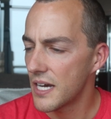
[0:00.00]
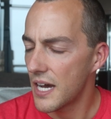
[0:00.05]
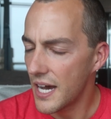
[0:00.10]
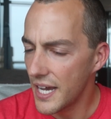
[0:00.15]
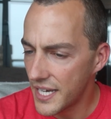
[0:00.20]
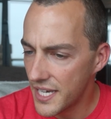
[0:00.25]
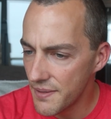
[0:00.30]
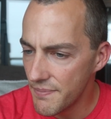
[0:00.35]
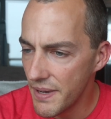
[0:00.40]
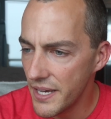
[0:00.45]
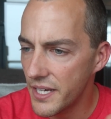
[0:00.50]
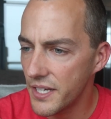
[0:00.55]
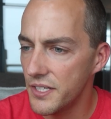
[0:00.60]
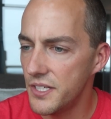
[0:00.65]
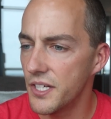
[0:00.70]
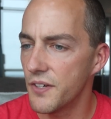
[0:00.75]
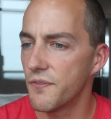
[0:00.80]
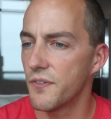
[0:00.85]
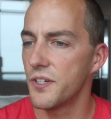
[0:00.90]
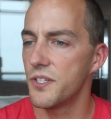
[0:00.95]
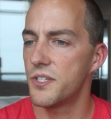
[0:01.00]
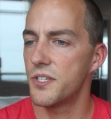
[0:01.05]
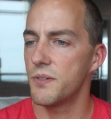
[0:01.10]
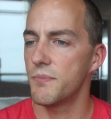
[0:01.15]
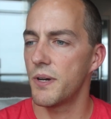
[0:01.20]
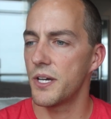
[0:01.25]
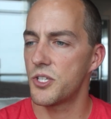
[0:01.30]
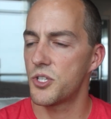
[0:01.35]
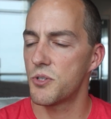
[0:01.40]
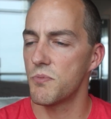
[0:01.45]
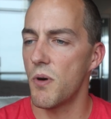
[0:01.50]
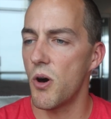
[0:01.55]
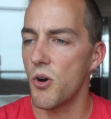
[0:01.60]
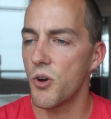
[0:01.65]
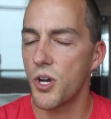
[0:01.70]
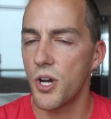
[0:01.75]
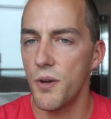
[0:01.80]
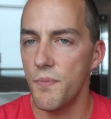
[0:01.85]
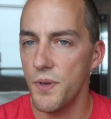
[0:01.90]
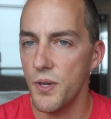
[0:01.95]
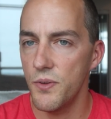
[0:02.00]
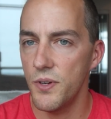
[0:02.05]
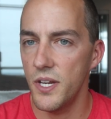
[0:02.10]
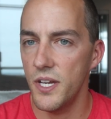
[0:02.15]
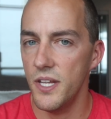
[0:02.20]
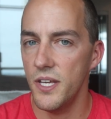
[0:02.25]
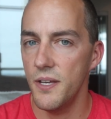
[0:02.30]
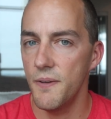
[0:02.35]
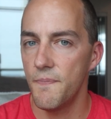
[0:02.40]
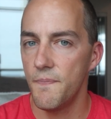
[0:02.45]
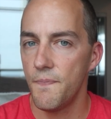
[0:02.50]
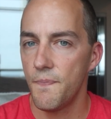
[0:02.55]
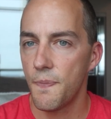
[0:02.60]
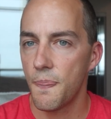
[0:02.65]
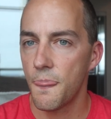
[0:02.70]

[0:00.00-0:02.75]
I can make a difference in my small community.